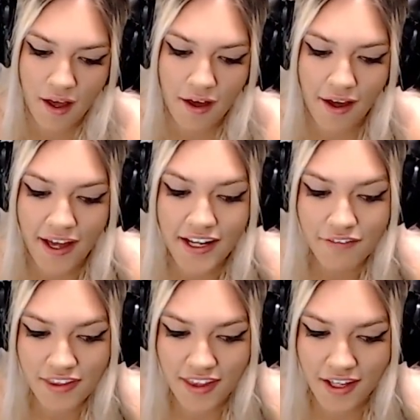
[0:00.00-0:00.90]
I
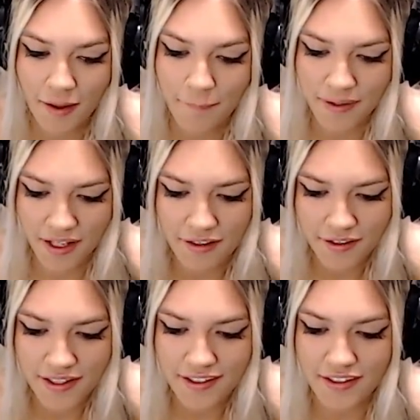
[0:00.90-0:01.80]
definitely think I'm
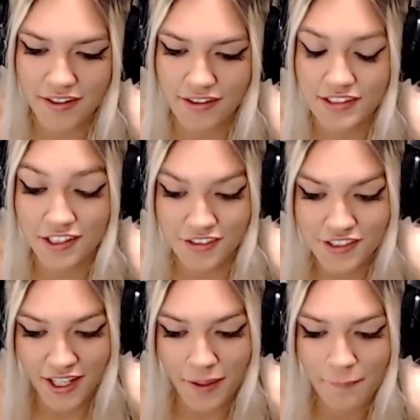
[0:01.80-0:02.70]
carried to
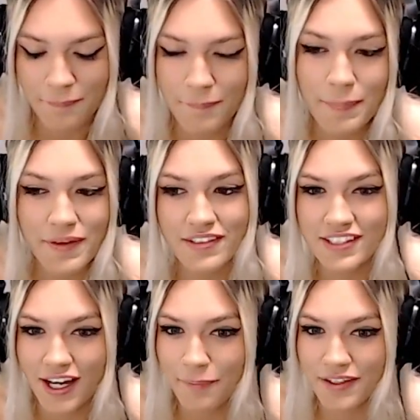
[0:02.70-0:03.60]
champ, maybe even
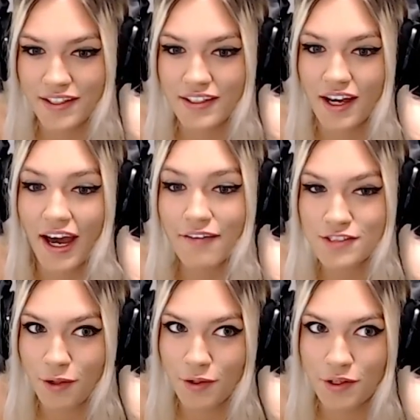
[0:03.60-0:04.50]
diamond. I've
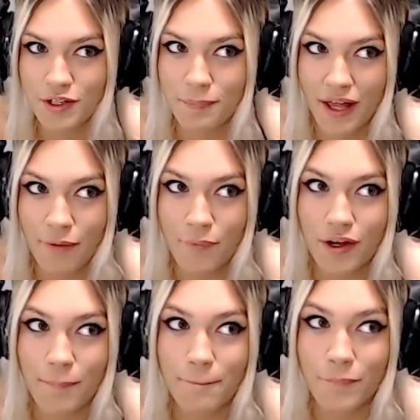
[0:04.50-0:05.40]
solo queued to plat
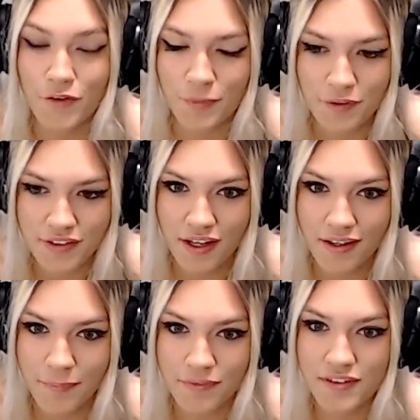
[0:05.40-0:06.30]
1 multiple
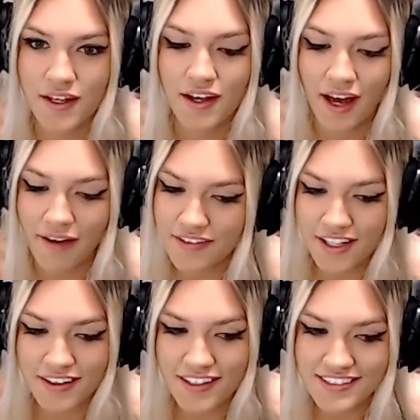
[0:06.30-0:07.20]
times. I even
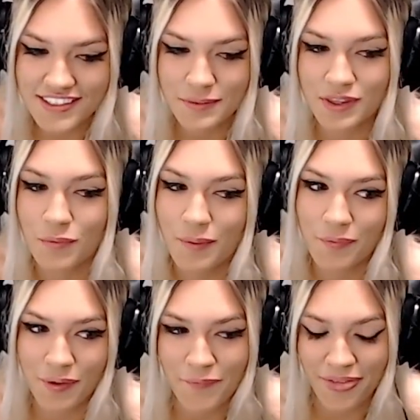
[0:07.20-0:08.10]
did it this season with the
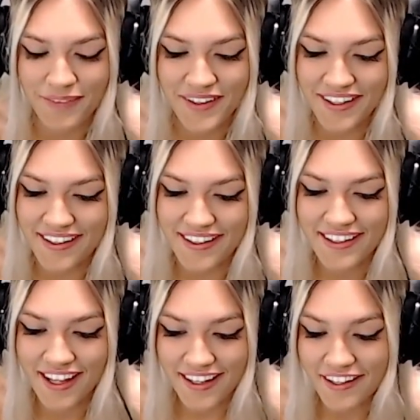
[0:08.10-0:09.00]
1.13
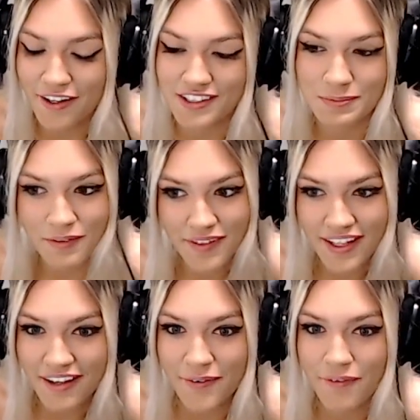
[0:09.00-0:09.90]
KD on a Smurf
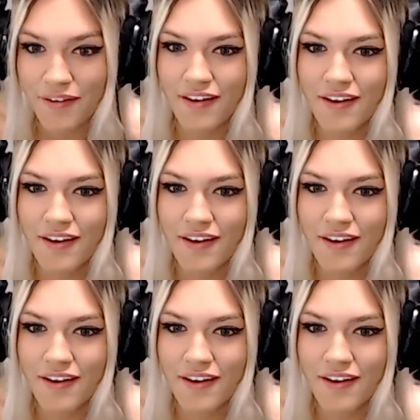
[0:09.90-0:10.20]
account.